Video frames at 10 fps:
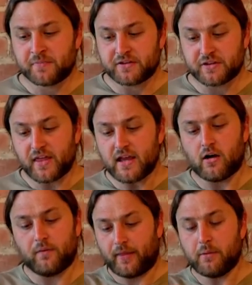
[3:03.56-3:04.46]
So they
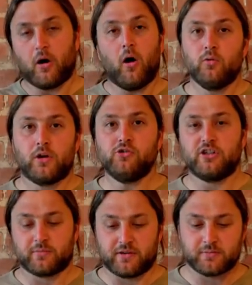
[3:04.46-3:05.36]
are, they were old
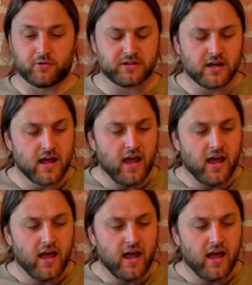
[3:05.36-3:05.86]
coaches by this point.